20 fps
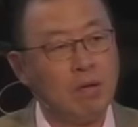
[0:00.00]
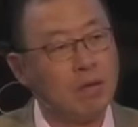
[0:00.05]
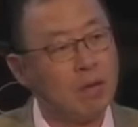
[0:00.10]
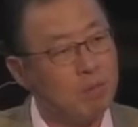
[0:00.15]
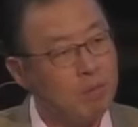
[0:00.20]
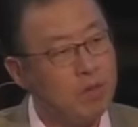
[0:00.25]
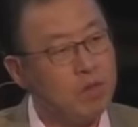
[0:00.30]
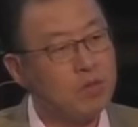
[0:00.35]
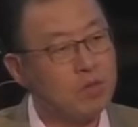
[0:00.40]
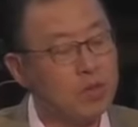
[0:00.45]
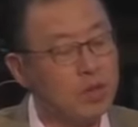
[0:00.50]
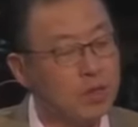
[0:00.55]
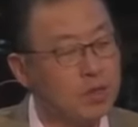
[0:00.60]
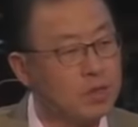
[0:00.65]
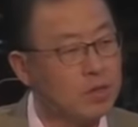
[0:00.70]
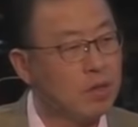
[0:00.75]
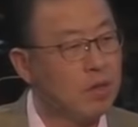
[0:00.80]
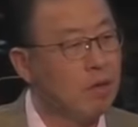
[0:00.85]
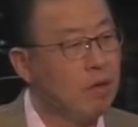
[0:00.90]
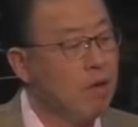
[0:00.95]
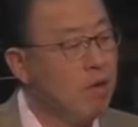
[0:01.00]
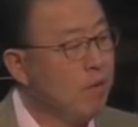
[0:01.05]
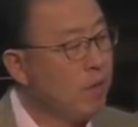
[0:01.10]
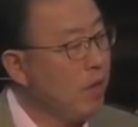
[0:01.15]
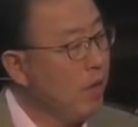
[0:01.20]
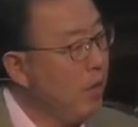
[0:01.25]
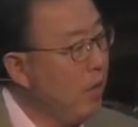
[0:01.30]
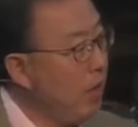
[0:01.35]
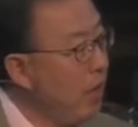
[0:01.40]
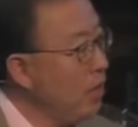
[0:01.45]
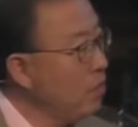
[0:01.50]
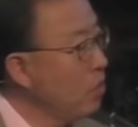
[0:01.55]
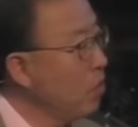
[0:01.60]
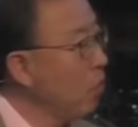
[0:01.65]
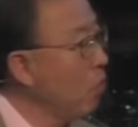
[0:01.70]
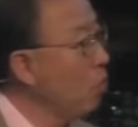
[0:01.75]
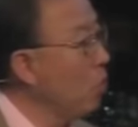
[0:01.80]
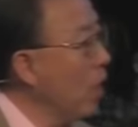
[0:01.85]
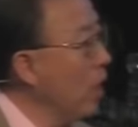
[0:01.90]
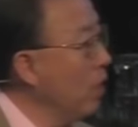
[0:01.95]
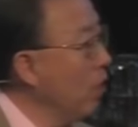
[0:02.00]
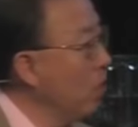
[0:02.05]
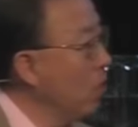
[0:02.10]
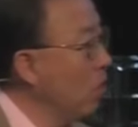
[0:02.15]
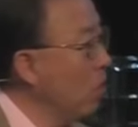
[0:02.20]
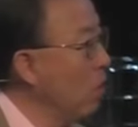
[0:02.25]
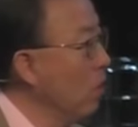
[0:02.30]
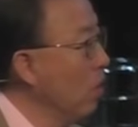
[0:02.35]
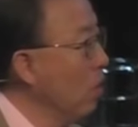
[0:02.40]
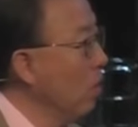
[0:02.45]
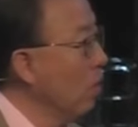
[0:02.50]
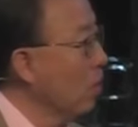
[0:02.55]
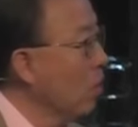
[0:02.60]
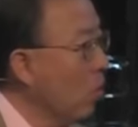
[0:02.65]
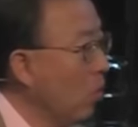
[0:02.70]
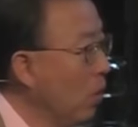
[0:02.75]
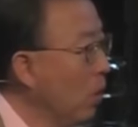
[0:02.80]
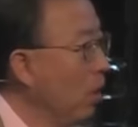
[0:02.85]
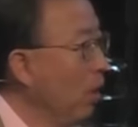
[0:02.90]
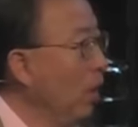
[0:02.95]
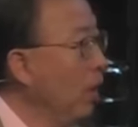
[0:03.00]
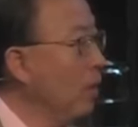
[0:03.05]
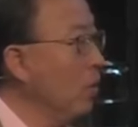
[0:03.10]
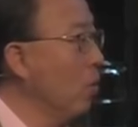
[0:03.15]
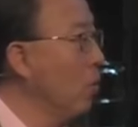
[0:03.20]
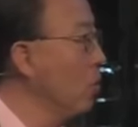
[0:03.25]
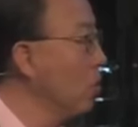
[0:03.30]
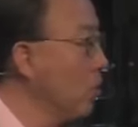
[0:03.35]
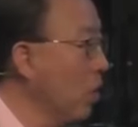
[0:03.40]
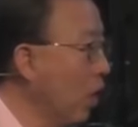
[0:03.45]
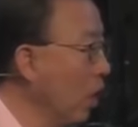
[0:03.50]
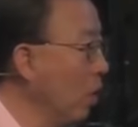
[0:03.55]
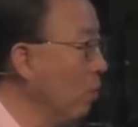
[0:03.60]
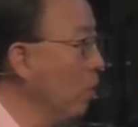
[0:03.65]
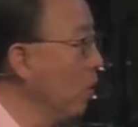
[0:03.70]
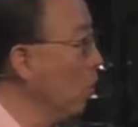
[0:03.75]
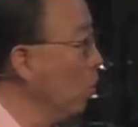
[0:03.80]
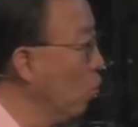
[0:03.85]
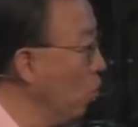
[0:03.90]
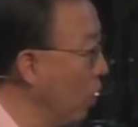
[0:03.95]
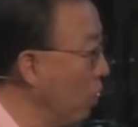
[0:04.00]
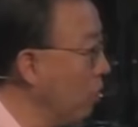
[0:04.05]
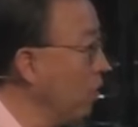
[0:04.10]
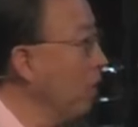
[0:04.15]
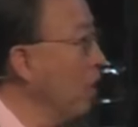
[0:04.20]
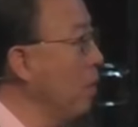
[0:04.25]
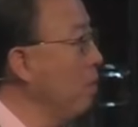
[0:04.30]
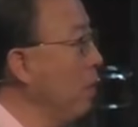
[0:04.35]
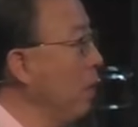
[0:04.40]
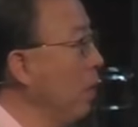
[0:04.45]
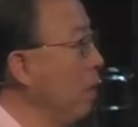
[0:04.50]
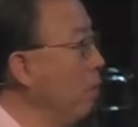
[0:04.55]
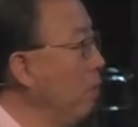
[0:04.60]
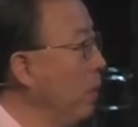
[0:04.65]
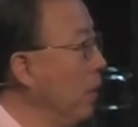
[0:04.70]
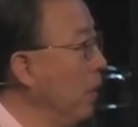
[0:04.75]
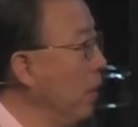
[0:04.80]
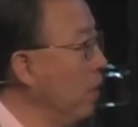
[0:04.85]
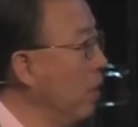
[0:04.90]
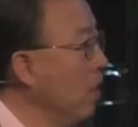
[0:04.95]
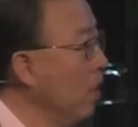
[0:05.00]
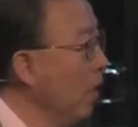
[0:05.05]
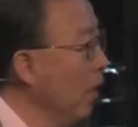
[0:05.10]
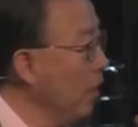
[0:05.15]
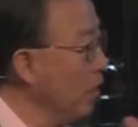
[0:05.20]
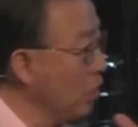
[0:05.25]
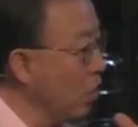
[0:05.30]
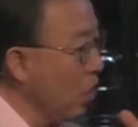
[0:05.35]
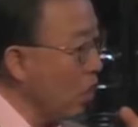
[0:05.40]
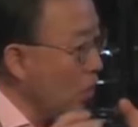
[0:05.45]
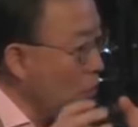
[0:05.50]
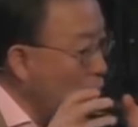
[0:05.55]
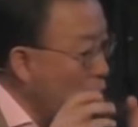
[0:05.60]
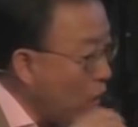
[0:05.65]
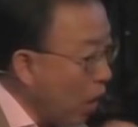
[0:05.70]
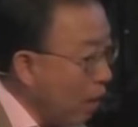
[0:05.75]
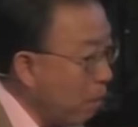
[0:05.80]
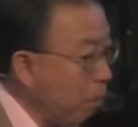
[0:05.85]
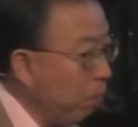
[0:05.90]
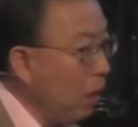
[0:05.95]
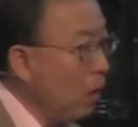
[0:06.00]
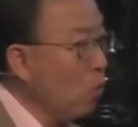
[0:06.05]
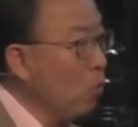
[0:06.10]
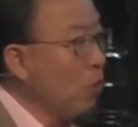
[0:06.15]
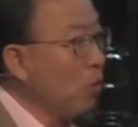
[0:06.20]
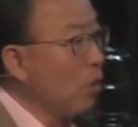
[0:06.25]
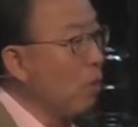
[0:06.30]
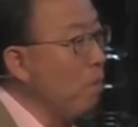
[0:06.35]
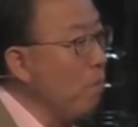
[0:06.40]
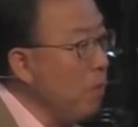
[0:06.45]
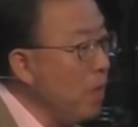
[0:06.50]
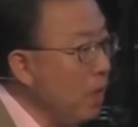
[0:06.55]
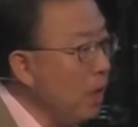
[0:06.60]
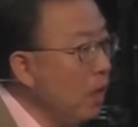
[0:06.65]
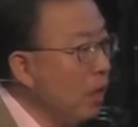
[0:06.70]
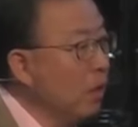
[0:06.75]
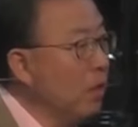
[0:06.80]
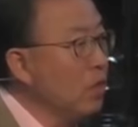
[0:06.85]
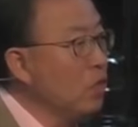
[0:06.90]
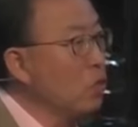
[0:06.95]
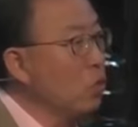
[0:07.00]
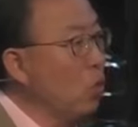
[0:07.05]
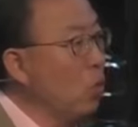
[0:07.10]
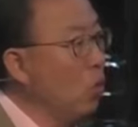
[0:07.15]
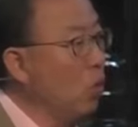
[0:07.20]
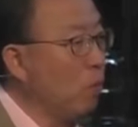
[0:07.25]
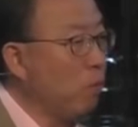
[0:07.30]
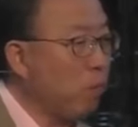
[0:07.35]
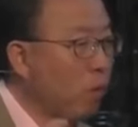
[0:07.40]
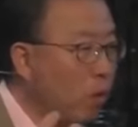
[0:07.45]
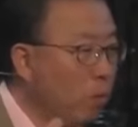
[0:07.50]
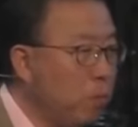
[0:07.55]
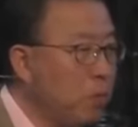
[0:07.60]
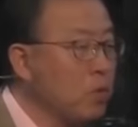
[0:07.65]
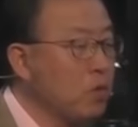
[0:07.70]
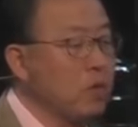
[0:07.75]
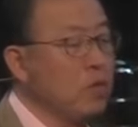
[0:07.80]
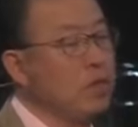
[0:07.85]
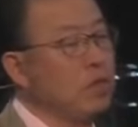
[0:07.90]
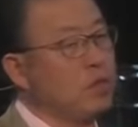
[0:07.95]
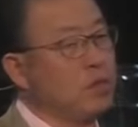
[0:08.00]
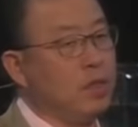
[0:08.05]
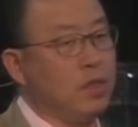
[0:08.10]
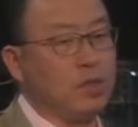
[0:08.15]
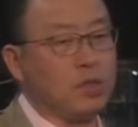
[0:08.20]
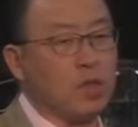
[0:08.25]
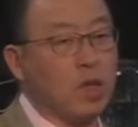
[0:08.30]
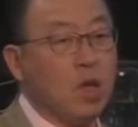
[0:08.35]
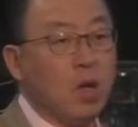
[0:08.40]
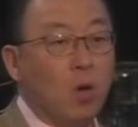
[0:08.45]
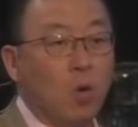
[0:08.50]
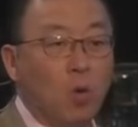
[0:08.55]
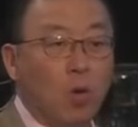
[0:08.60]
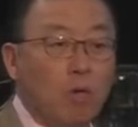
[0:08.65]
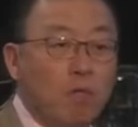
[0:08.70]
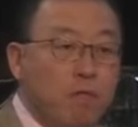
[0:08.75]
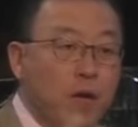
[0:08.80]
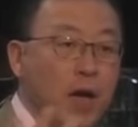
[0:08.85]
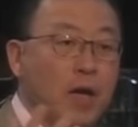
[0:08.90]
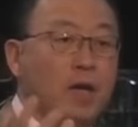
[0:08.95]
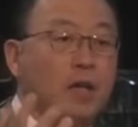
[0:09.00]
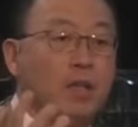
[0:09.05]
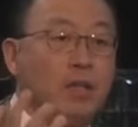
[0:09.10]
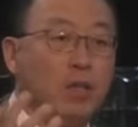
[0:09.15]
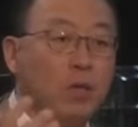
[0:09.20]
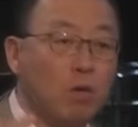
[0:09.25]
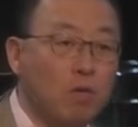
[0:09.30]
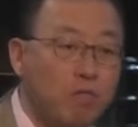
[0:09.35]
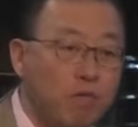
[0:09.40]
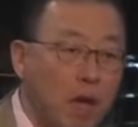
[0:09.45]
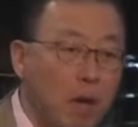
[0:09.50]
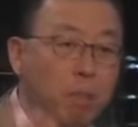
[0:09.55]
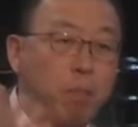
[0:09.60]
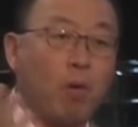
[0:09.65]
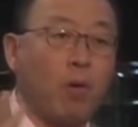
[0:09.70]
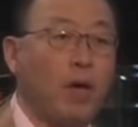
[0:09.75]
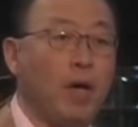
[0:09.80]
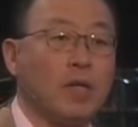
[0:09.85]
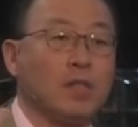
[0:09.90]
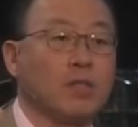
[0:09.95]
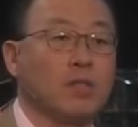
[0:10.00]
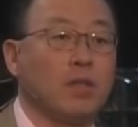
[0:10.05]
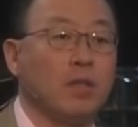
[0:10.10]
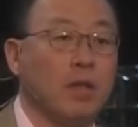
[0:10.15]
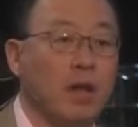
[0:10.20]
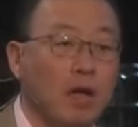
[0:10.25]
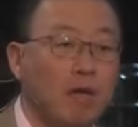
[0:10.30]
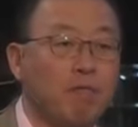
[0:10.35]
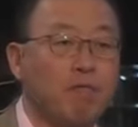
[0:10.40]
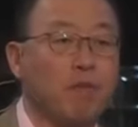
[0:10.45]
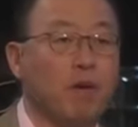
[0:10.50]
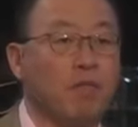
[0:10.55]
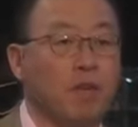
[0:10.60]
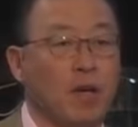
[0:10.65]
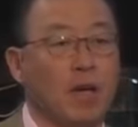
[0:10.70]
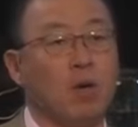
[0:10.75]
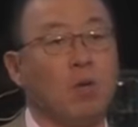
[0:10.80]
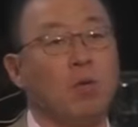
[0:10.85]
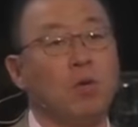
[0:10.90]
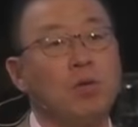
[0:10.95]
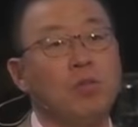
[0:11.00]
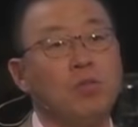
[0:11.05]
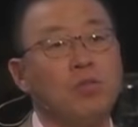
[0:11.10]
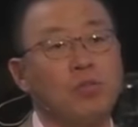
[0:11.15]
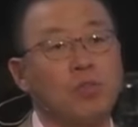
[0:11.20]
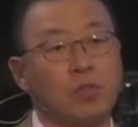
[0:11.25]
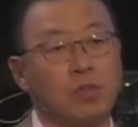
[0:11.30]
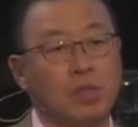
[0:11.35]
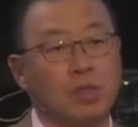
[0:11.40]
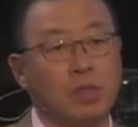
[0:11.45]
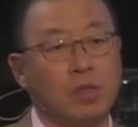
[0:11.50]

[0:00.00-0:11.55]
That means this that as the writer, Kohelet or Solomon, whoever that may have been, is grappling with the meaningless or purposelessness or vanity or vapor esque life of ours,